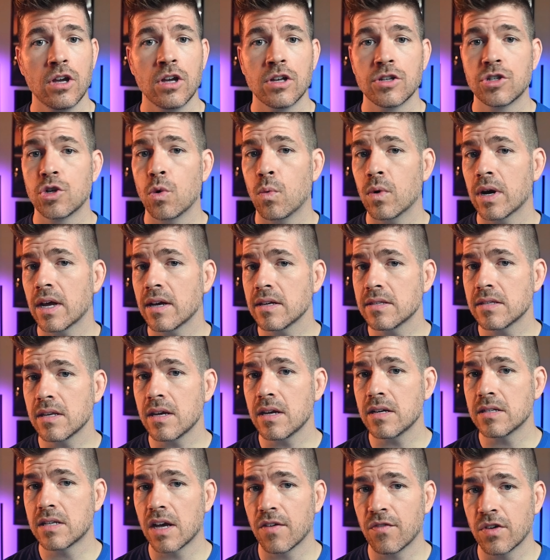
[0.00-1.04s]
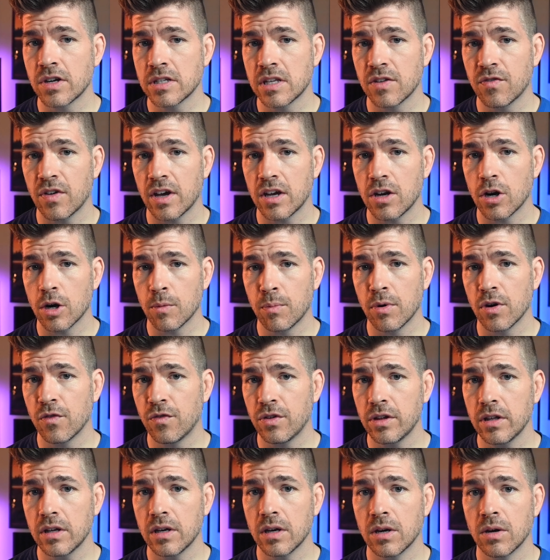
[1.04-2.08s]
So when I say diversify your
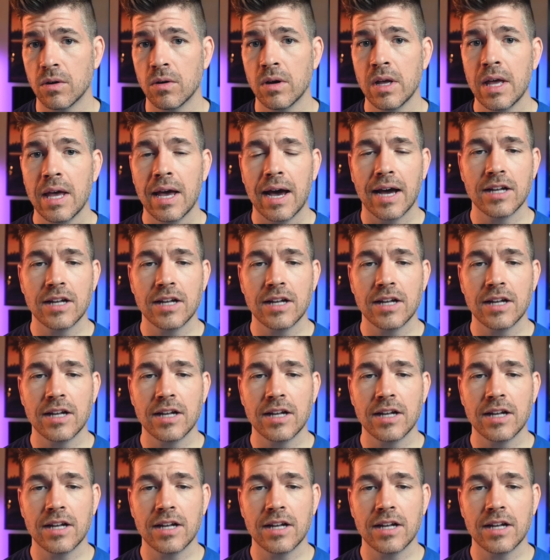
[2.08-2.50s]
portfolio,